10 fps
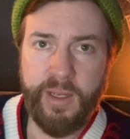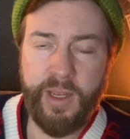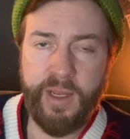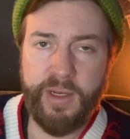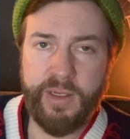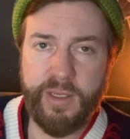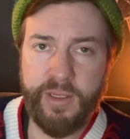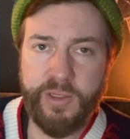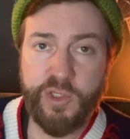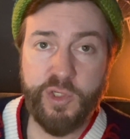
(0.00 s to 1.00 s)
and
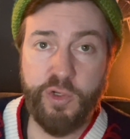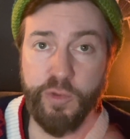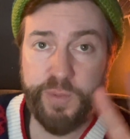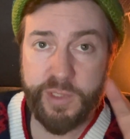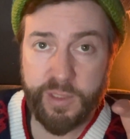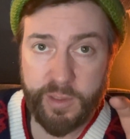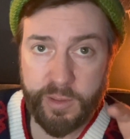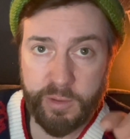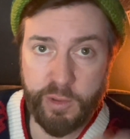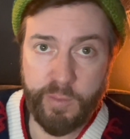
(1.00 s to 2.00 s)
scooped
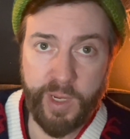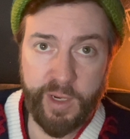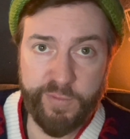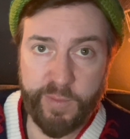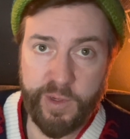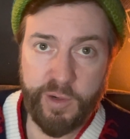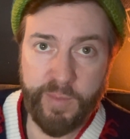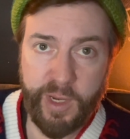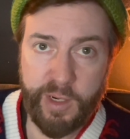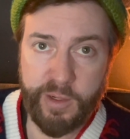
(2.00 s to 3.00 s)
the lo mein from under
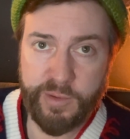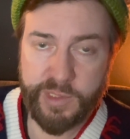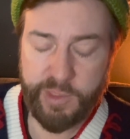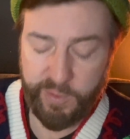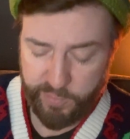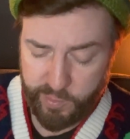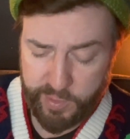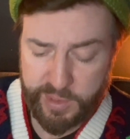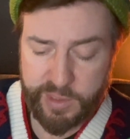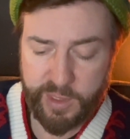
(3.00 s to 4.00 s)
my nose. However, it
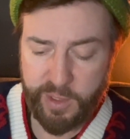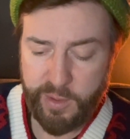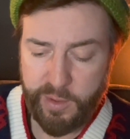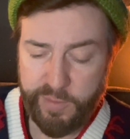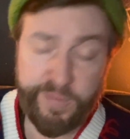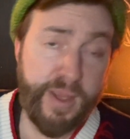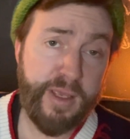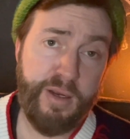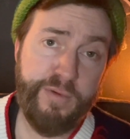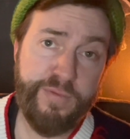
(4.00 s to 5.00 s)
was fake
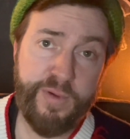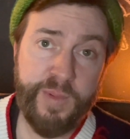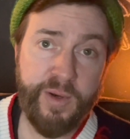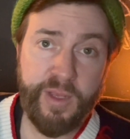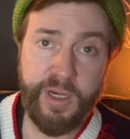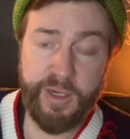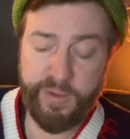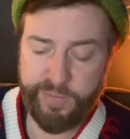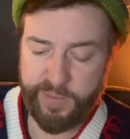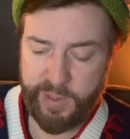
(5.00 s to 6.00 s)
enough, American
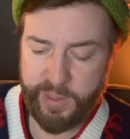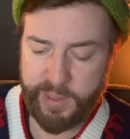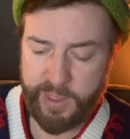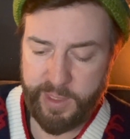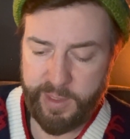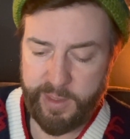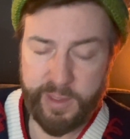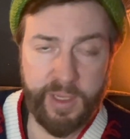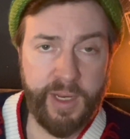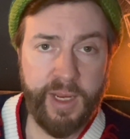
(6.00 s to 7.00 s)
enough, that
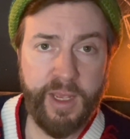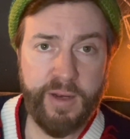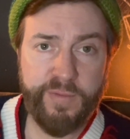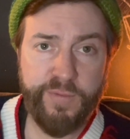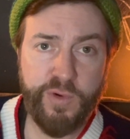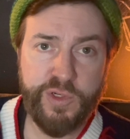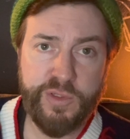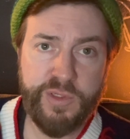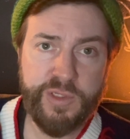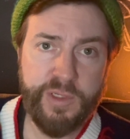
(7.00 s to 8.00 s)
I got
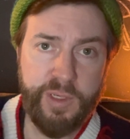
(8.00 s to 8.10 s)
fortunes.